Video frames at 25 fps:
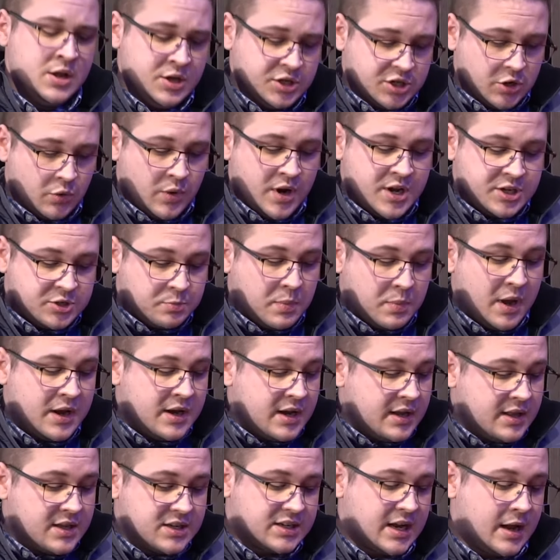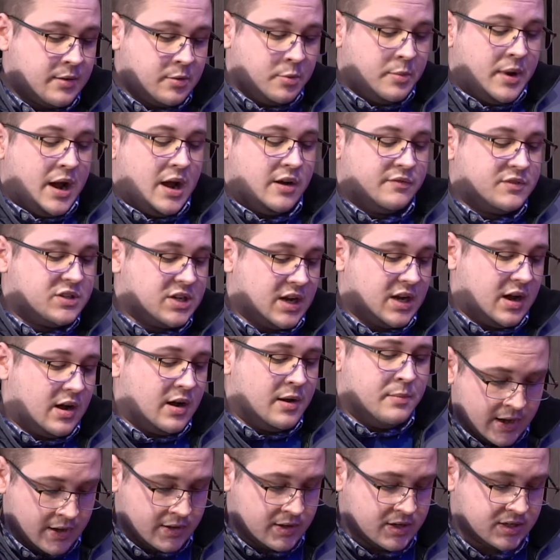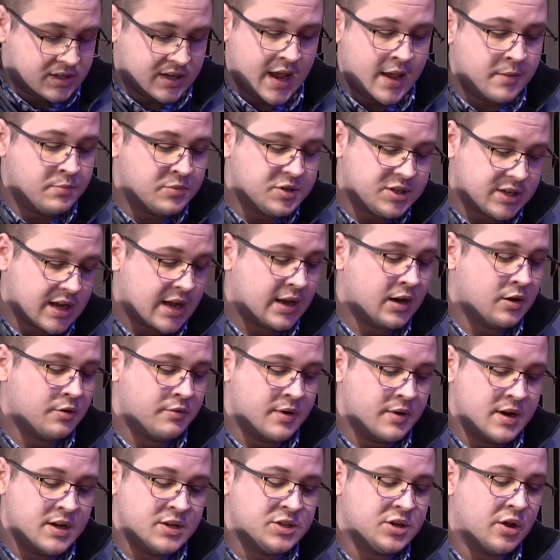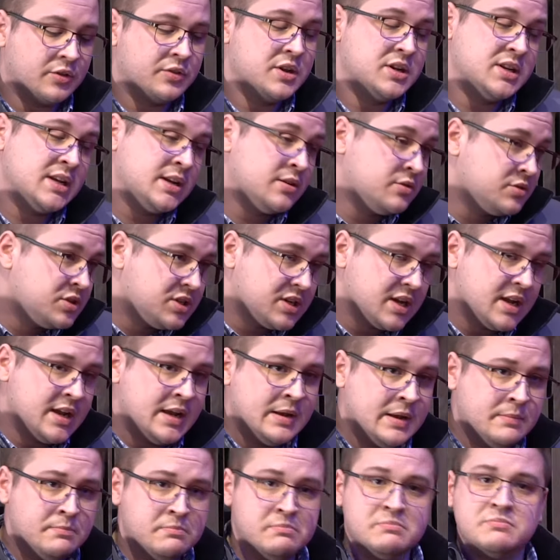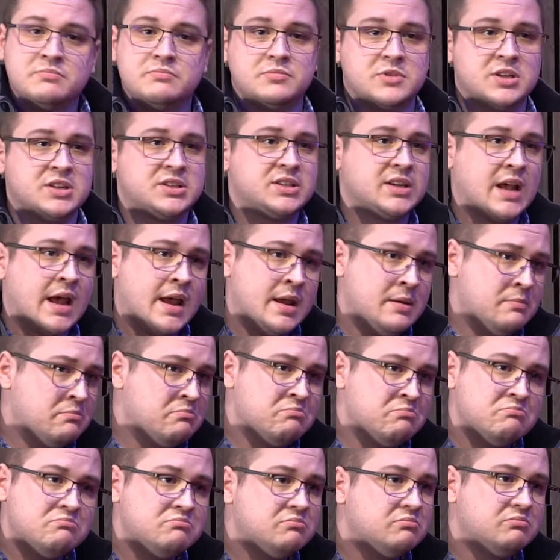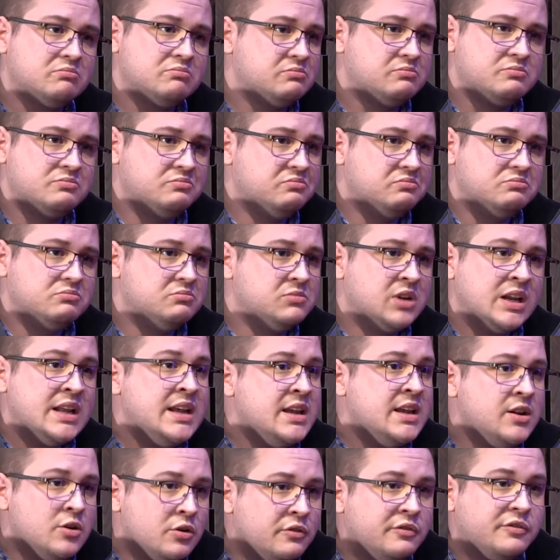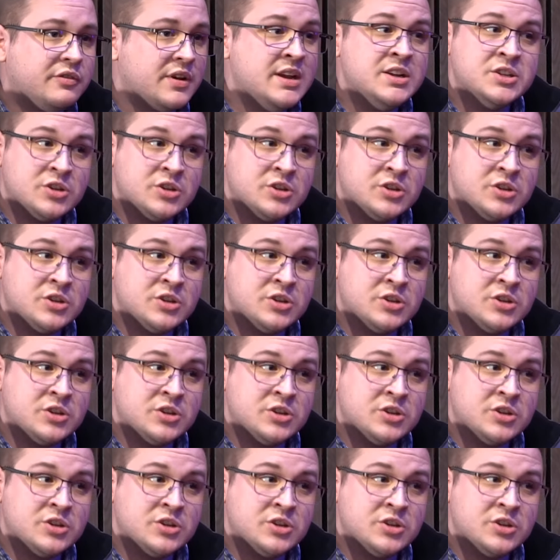So we're spending the same amount of time, the same salaries on the deal team, the same legal fees